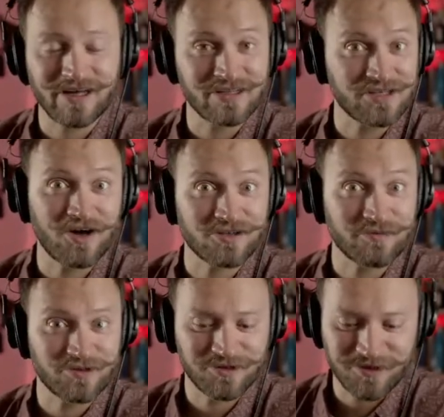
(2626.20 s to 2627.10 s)
it's
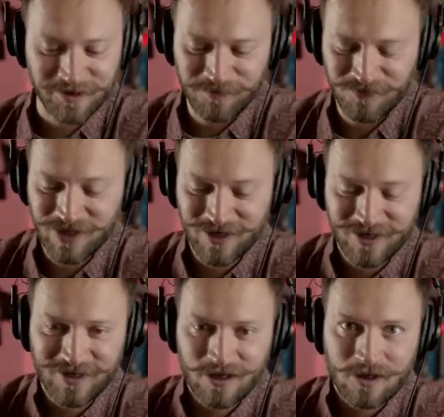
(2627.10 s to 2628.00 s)
awesome to do them.
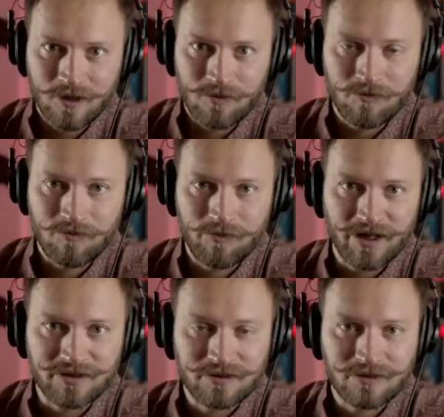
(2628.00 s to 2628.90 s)

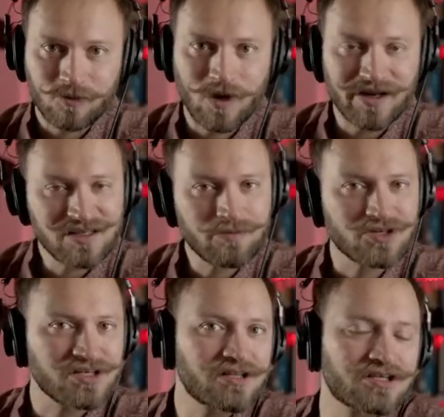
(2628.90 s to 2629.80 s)
But what is the
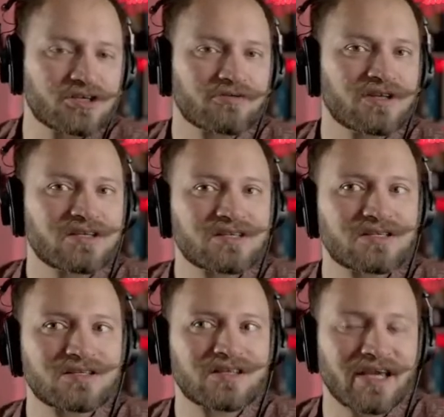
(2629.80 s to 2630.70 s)
percentage of
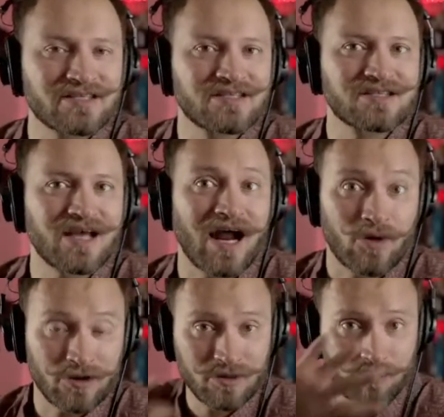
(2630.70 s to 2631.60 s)
these tests
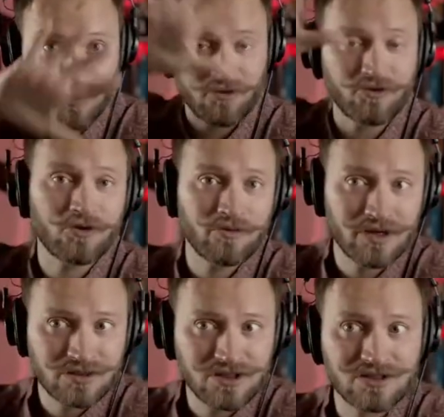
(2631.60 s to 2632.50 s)
around the
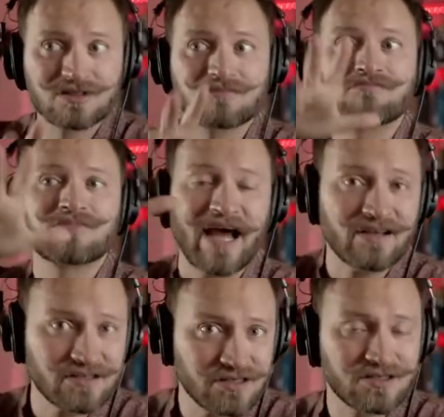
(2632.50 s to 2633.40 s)
performance
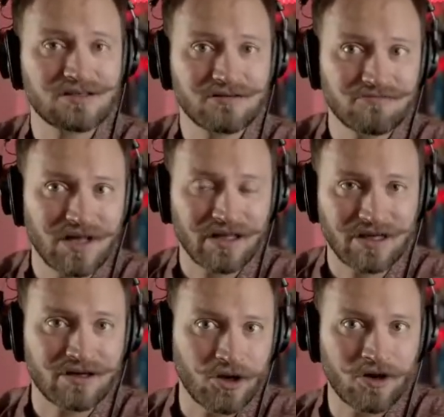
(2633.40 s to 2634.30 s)
tasks that
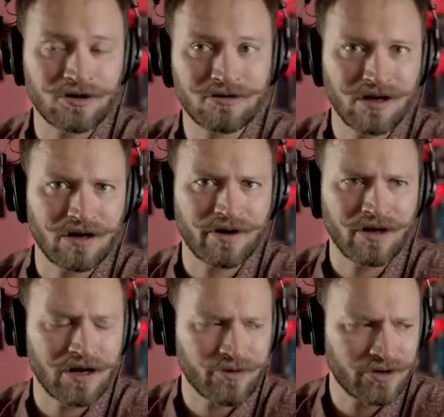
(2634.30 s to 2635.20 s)
are done
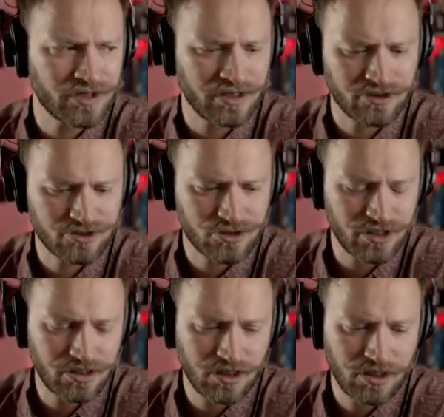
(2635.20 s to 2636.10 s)
around the
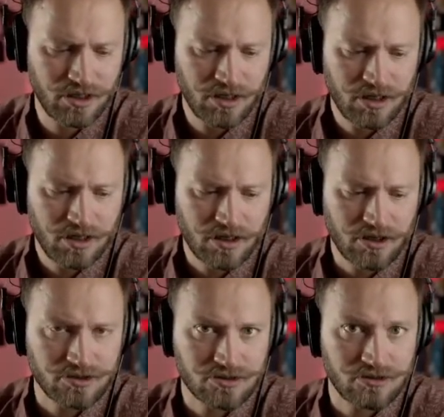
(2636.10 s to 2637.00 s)
industry?
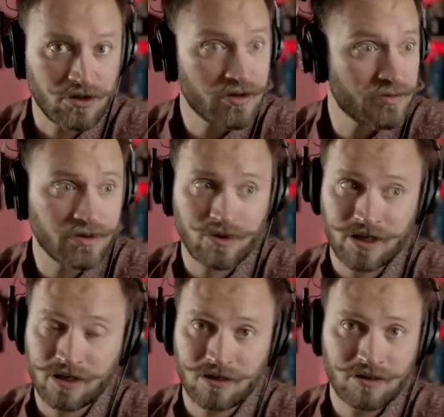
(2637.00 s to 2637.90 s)
Because not
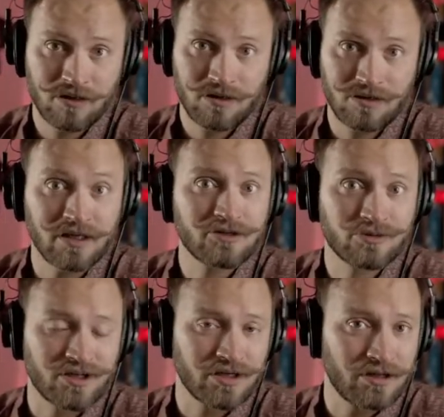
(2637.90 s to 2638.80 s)
everyone deals
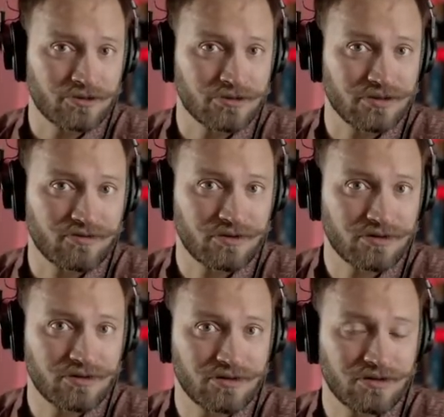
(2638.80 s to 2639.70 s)
with Taylor Swift.
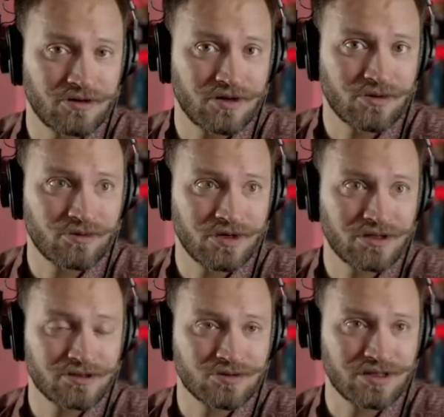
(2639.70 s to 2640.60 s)
Not everyone
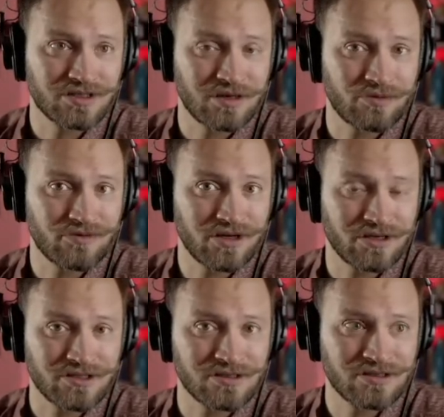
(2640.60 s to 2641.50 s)
deals with this type of things.